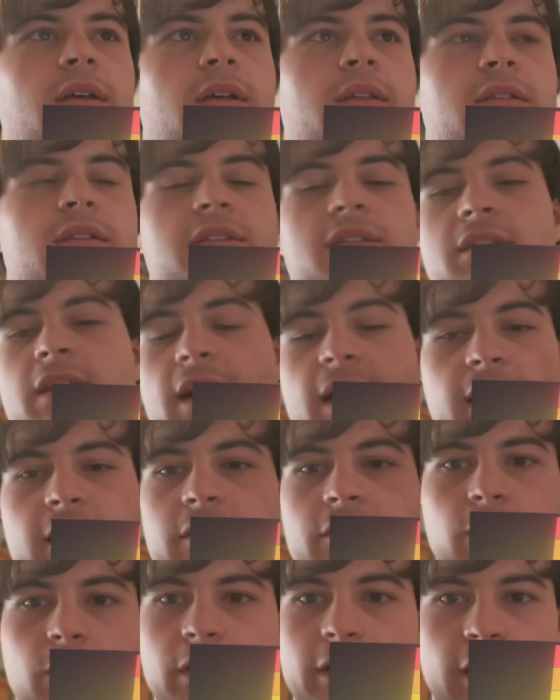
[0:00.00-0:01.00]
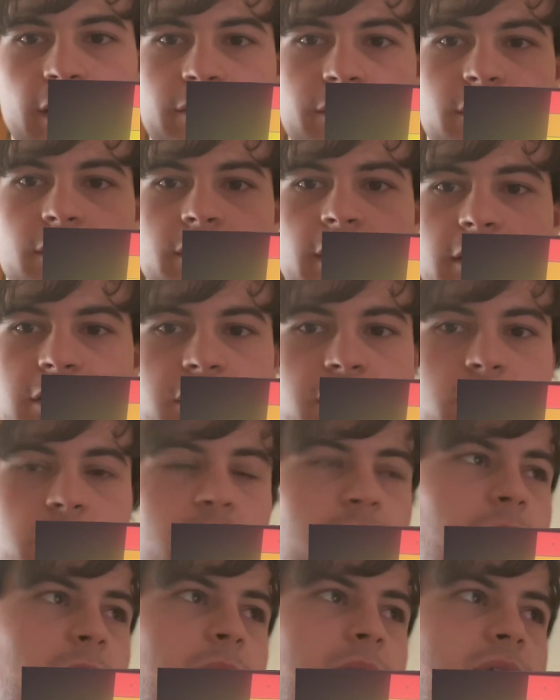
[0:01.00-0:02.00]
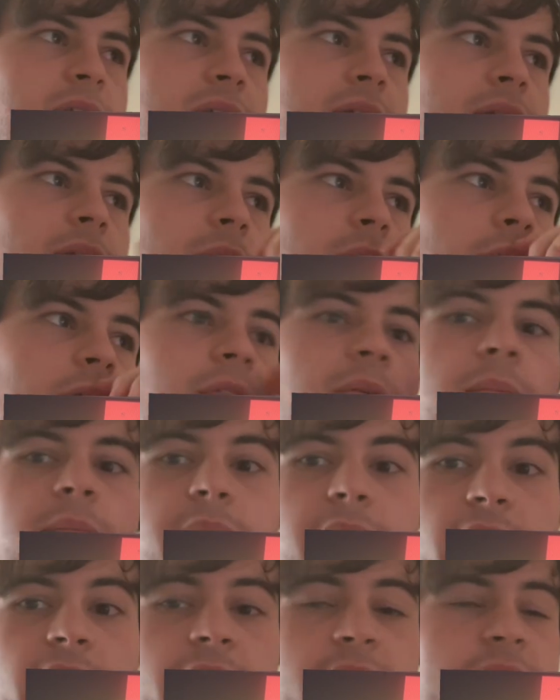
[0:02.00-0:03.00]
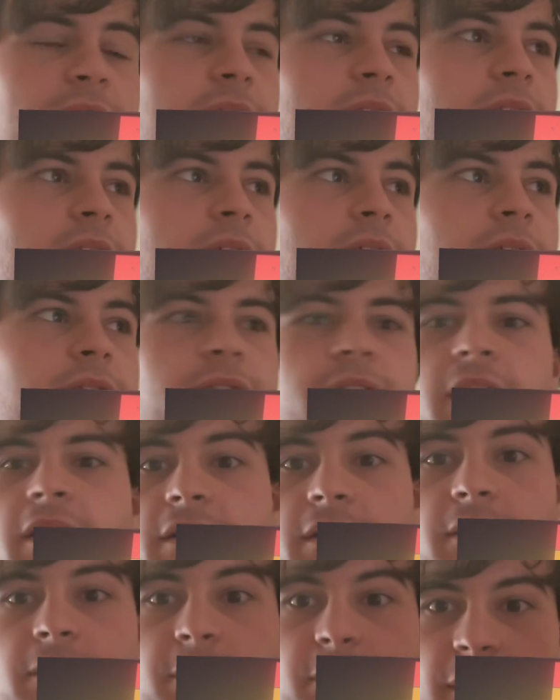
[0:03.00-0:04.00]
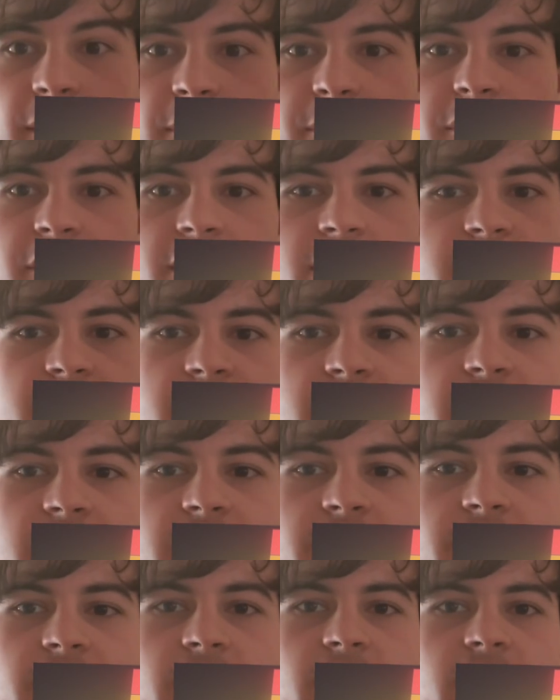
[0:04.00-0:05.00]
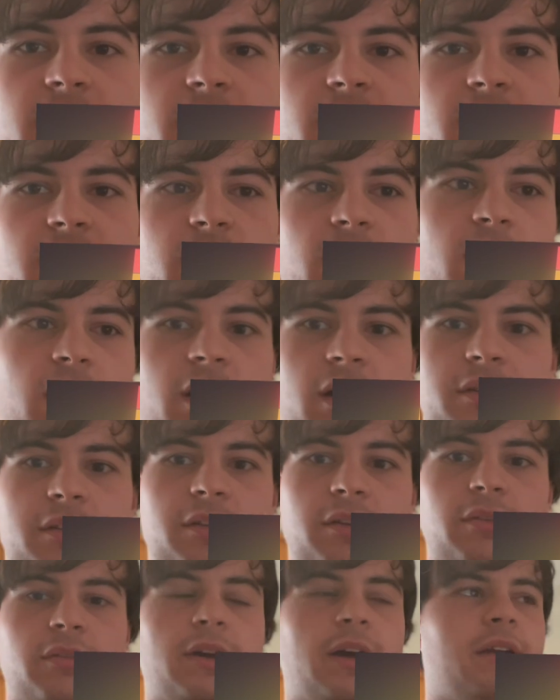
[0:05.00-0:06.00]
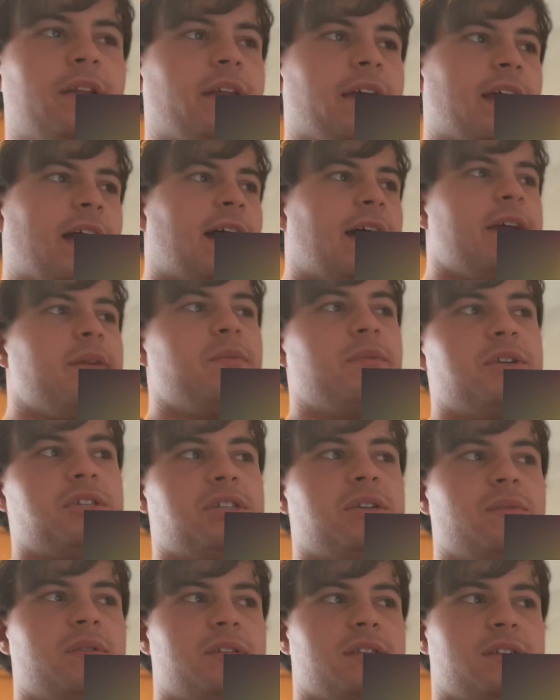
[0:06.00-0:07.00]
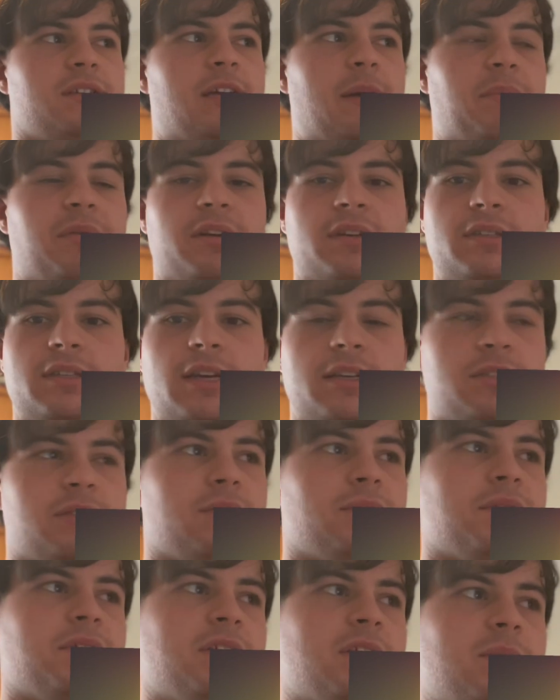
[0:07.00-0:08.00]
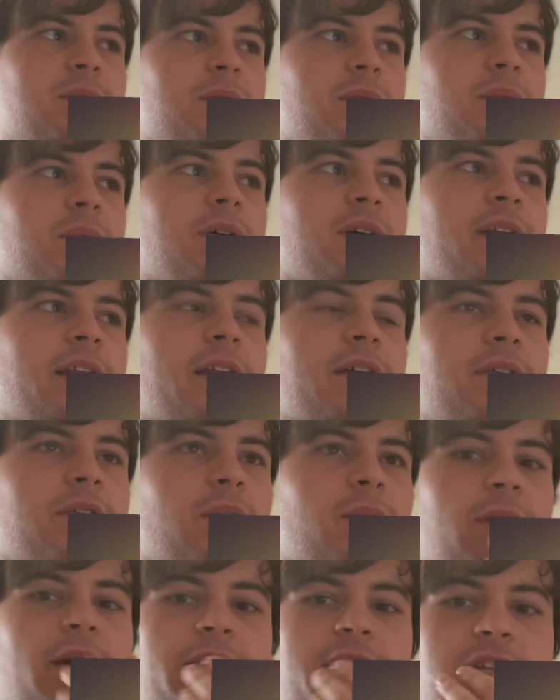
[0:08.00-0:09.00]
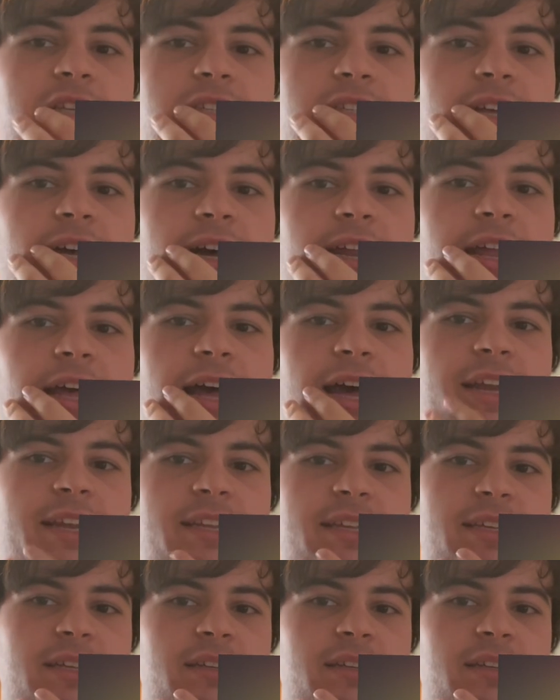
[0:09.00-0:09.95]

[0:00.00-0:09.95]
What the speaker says: the size, whatever. That's just what we were dealing with. But the fallen bumper isn't even on the ground. Like, I wish it was a separate accessory, number one. I don't know why they just kind of had it